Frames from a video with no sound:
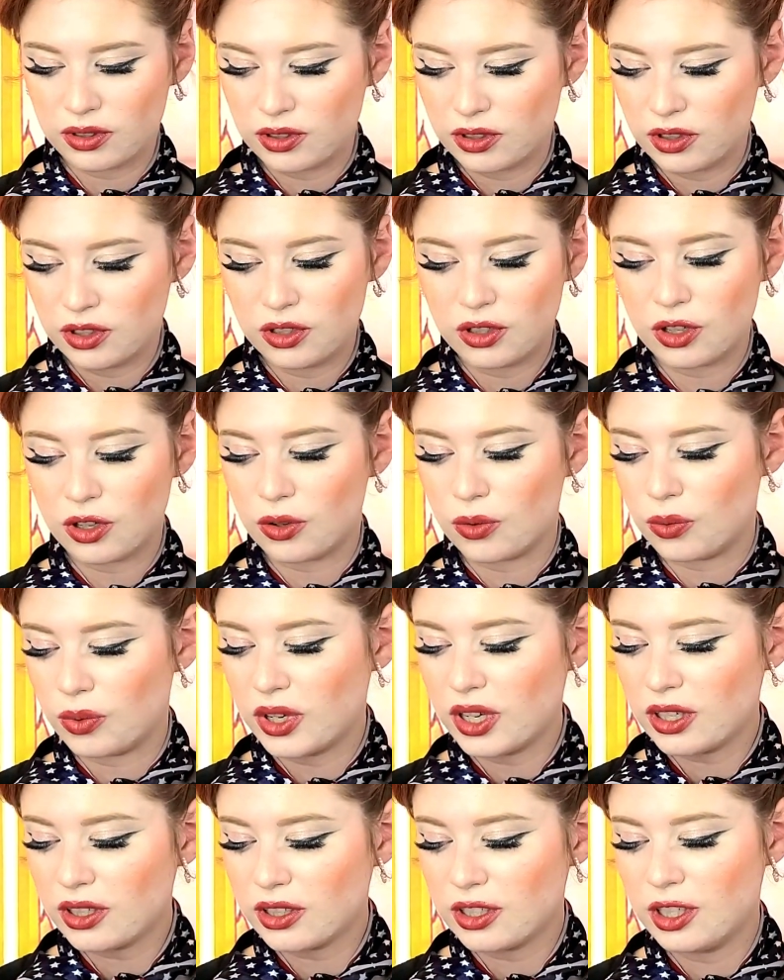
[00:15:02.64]
you know, we
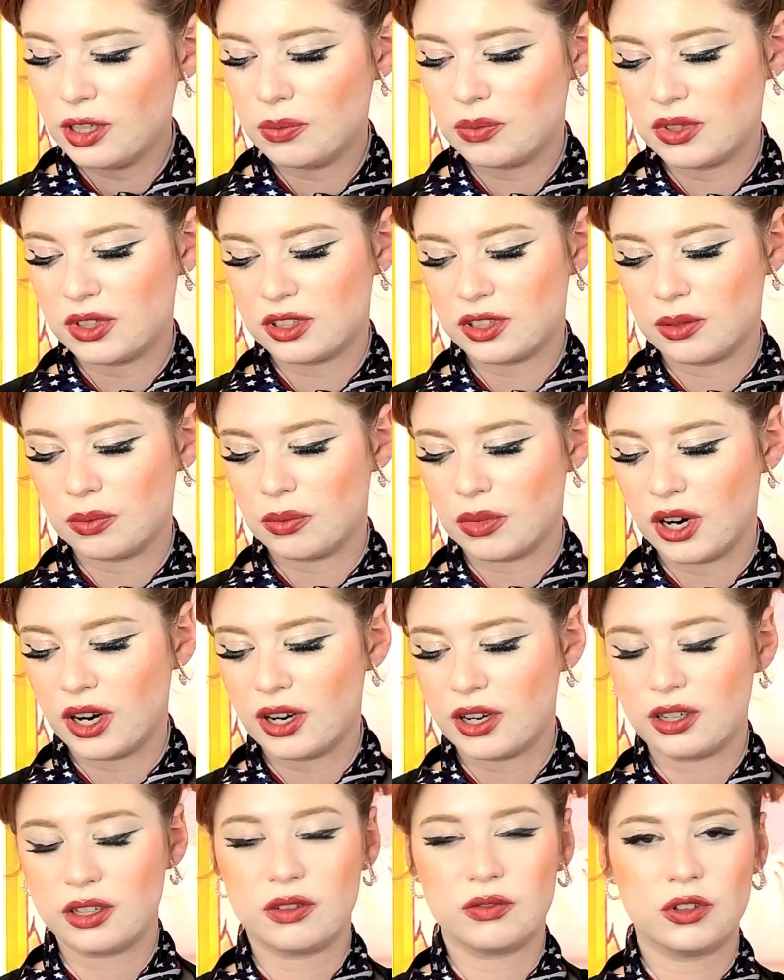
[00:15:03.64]
gotta keep this in
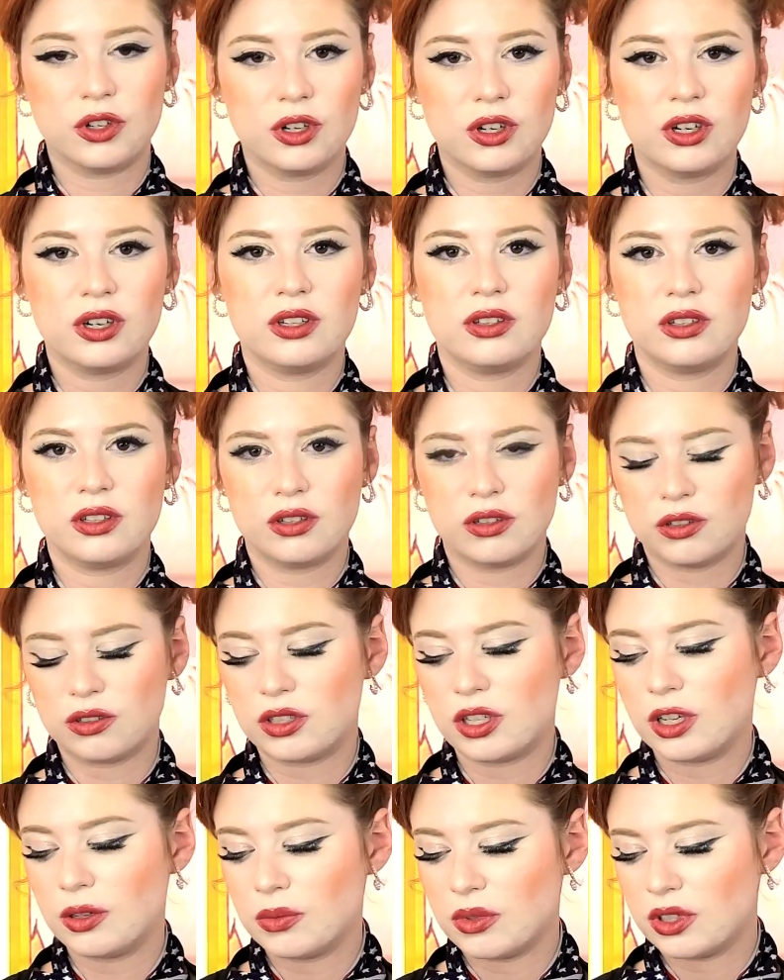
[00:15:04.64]
mind. If you're in the
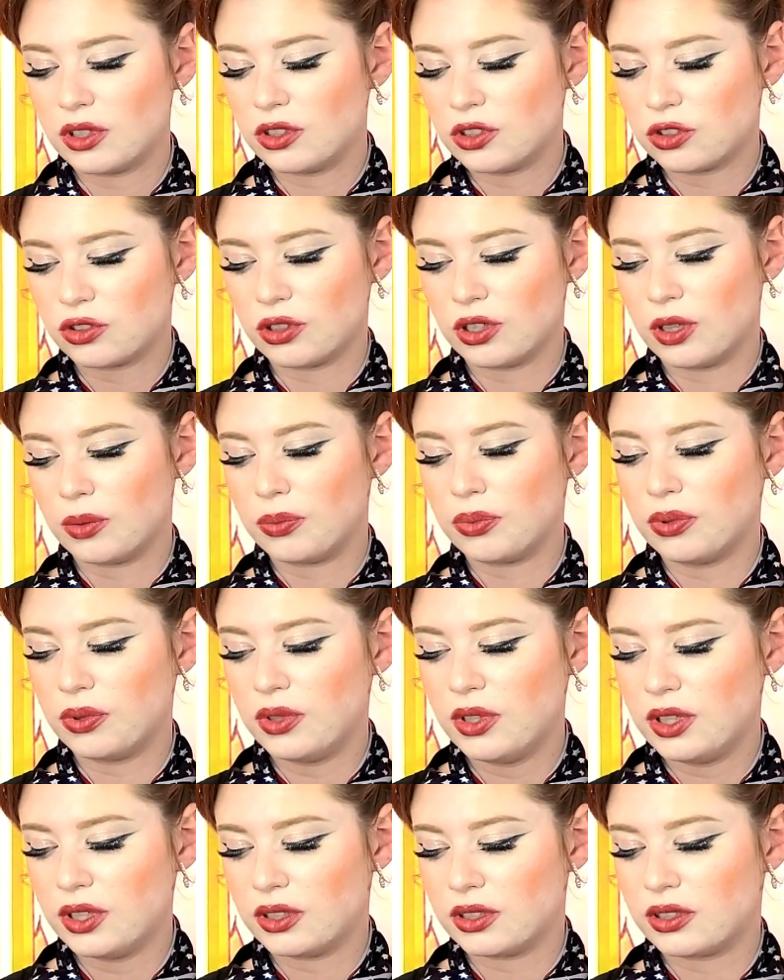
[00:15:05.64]
entertainment industry,
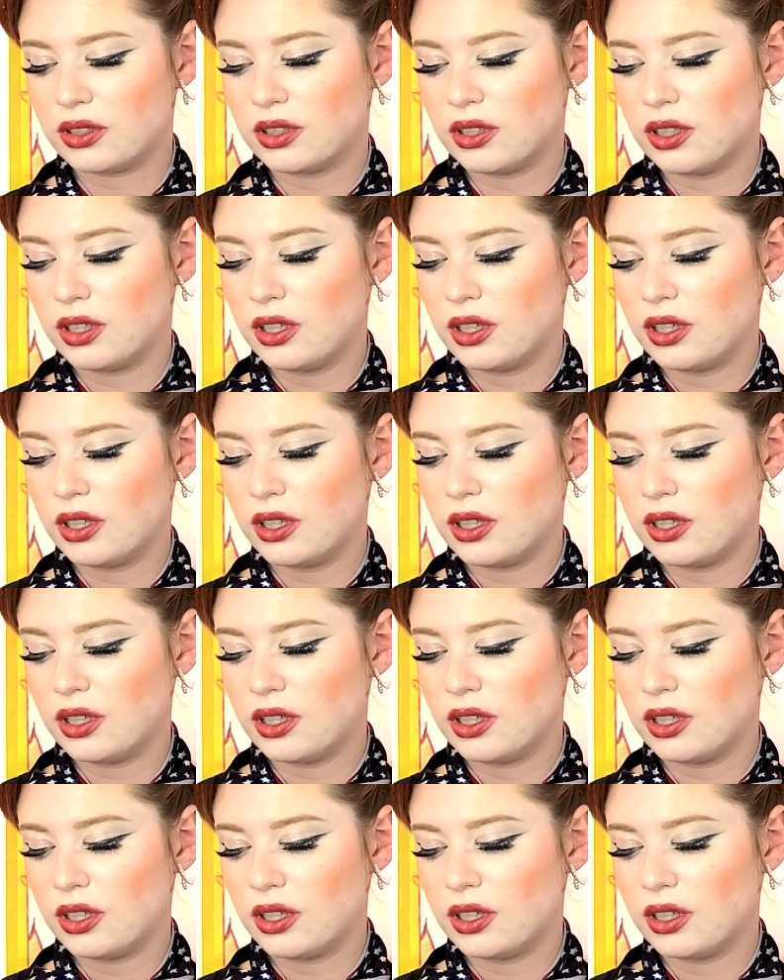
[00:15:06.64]
please,